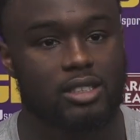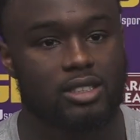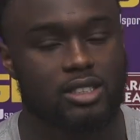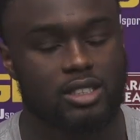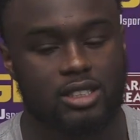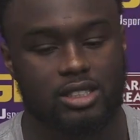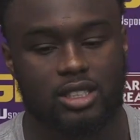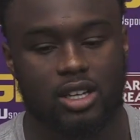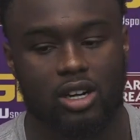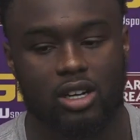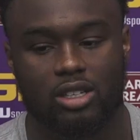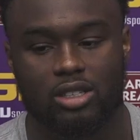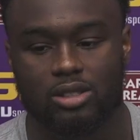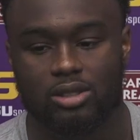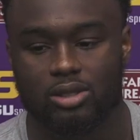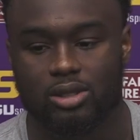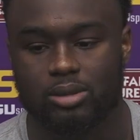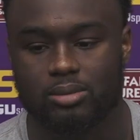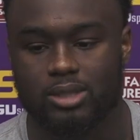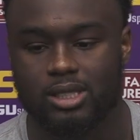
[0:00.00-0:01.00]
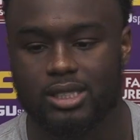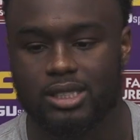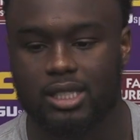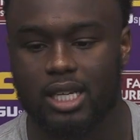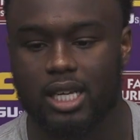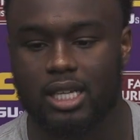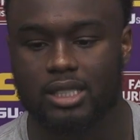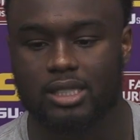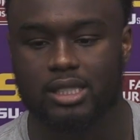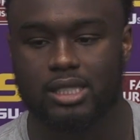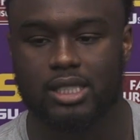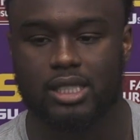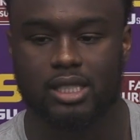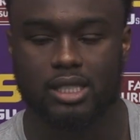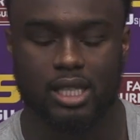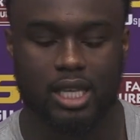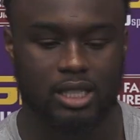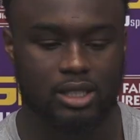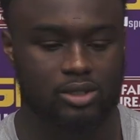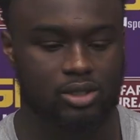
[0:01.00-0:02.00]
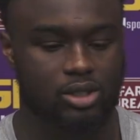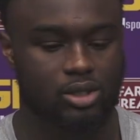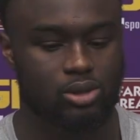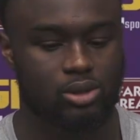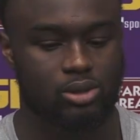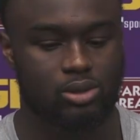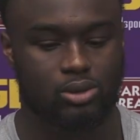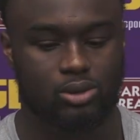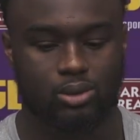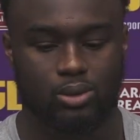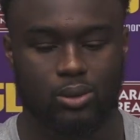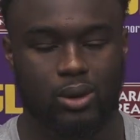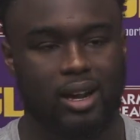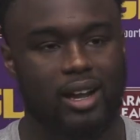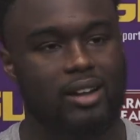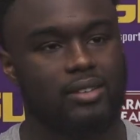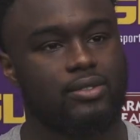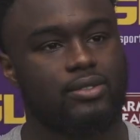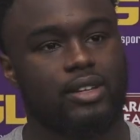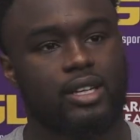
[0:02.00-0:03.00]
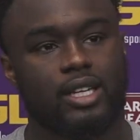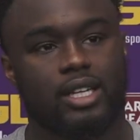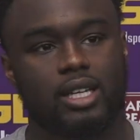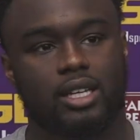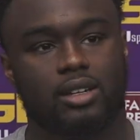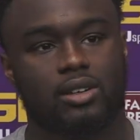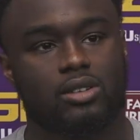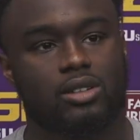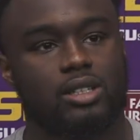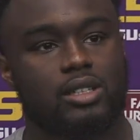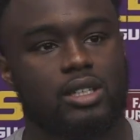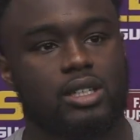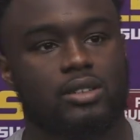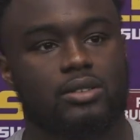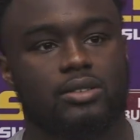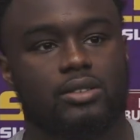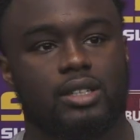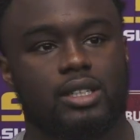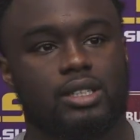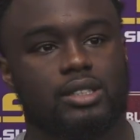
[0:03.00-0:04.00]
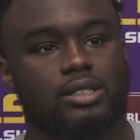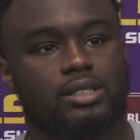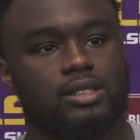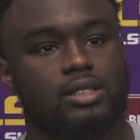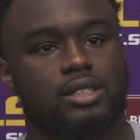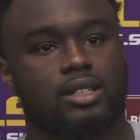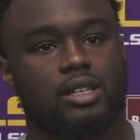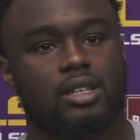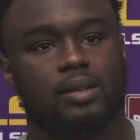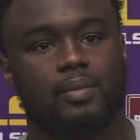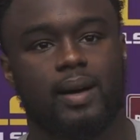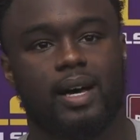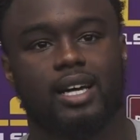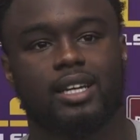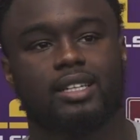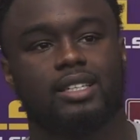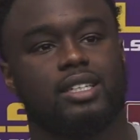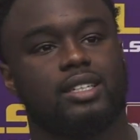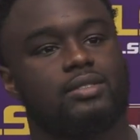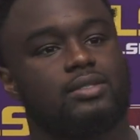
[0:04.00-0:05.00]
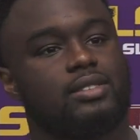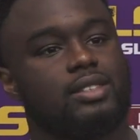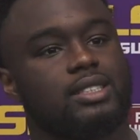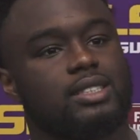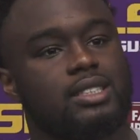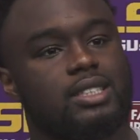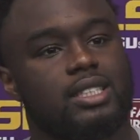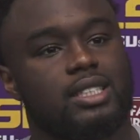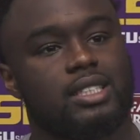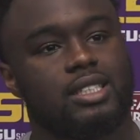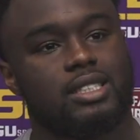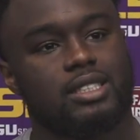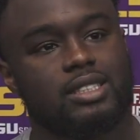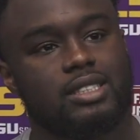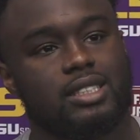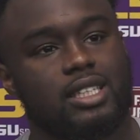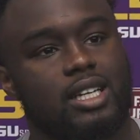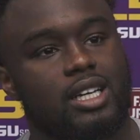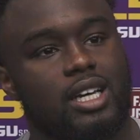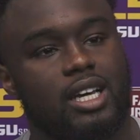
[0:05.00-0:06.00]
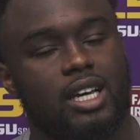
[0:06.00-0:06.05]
just talking to him, just kind of seeing, like, you know, where I fit in on the defense, how the defense is,